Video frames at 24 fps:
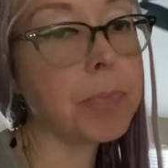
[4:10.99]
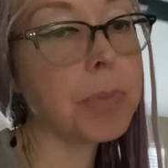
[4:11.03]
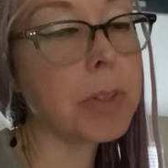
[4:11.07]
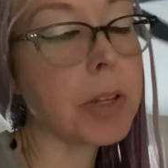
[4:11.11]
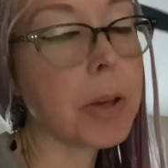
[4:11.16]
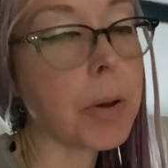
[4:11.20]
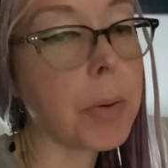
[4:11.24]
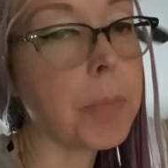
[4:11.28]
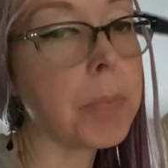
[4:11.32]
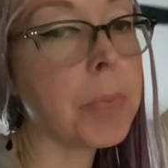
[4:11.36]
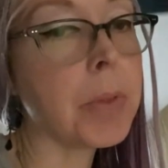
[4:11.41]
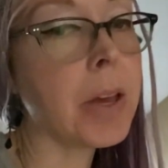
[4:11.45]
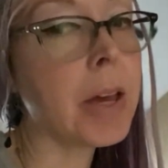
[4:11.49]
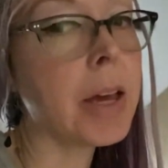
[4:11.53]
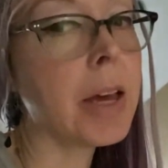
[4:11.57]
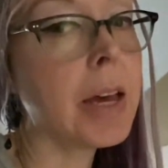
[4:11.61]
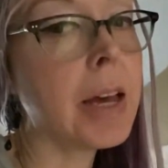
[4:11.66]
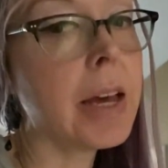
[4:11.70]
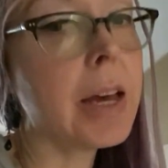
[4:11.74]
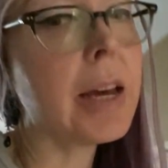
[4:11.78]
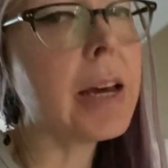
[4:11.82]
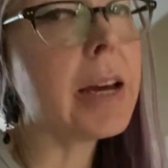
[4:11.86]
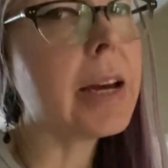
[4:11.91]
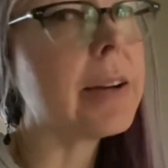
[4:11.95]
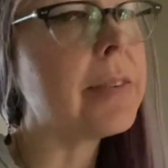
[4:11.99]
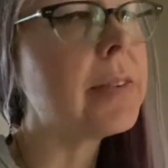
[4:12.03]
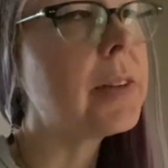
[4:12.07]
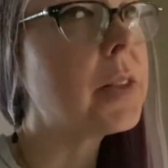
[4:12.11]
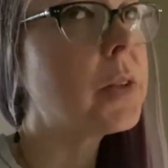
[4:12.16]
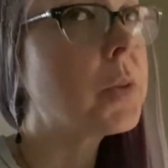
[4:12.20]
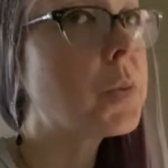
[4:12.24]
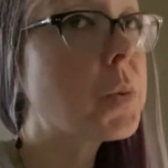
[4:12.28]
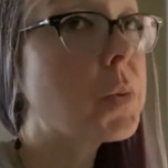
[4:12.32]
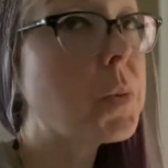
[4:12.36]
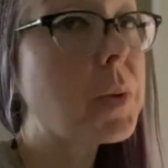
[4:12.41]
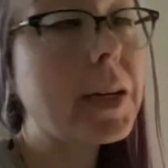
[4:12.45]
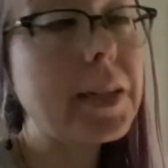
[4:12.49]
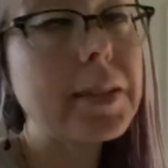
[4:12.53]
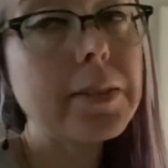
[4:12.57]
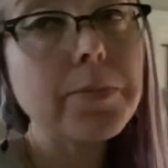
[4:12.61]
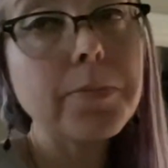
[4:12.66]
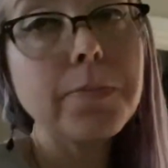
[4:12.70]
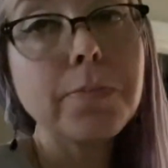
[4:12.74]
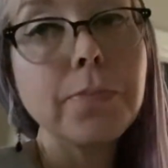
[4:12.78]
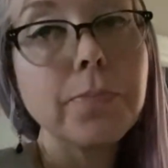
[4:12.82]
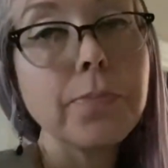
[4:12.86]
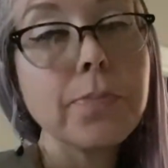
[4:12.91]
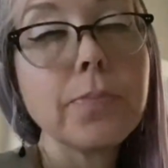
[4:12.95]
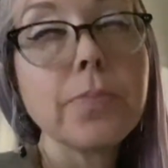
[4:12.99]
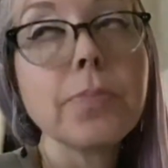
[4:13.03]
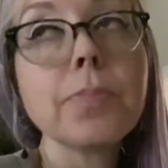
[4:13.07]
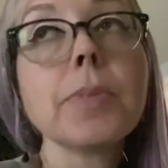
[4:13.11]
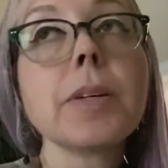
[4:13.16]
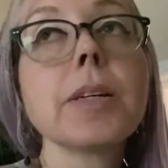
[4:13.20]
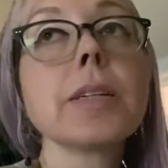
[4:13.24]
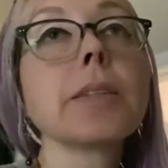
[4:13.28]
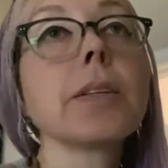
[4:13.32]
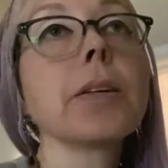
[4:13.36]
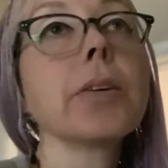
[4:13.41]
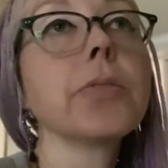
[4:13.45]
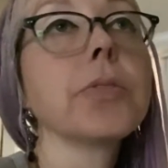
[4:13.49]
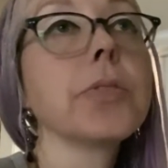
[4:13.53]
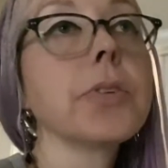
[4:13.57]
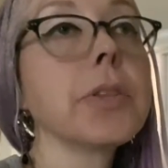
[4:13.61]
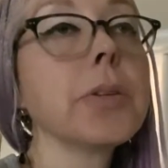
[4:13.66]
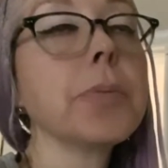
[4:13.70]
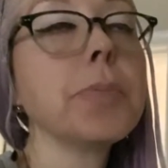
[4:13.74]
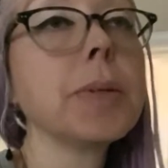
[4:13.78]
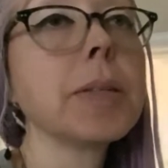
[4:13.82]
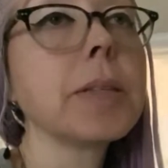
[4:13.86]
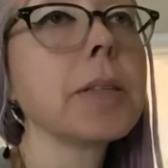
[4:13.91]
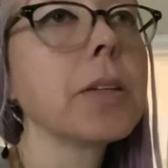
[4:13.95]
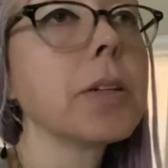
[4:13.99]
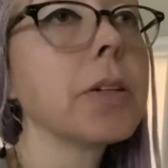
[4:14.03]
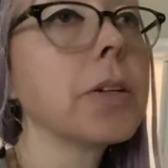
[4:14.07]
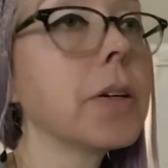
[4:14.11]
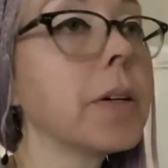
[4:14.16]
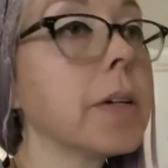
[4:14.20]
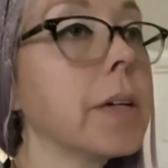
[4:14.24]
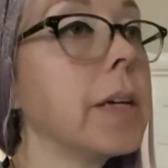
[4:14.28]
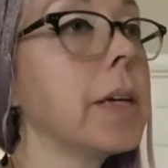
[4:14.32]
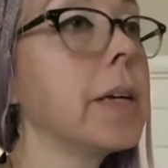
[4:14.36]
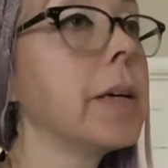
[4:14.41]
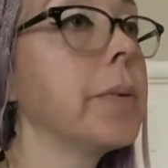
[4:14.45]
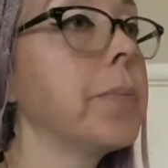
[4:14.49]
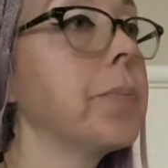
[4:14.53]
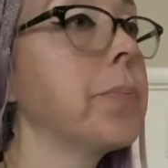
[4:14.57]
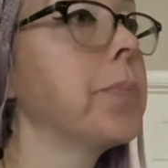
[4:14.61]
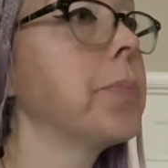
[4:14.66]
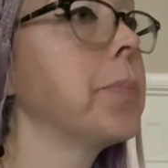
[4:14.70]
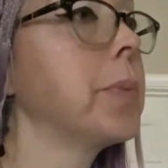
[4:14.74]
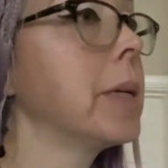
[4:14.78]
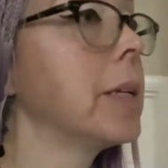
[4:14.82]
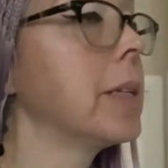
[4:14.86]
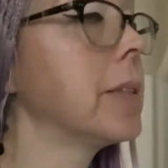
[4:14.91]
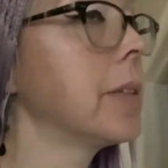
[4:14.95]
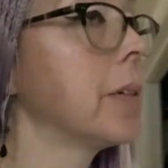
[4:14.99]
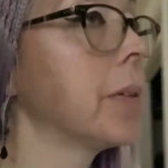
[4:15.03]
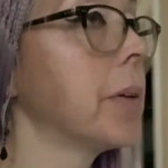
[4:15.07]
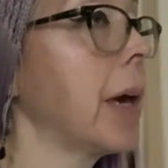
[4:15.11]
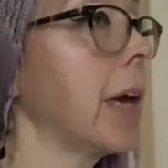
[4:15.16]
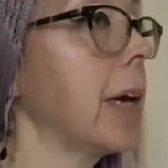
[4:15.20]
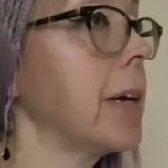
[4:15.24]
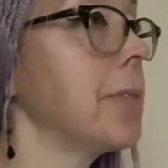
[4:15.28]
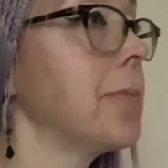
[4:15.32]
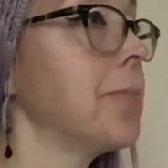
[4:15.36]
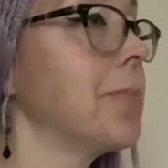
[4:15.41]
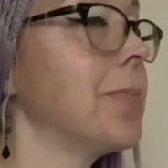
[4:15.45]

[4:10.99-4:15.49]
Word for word: So everything was right except for the missing cookie, but it's okay.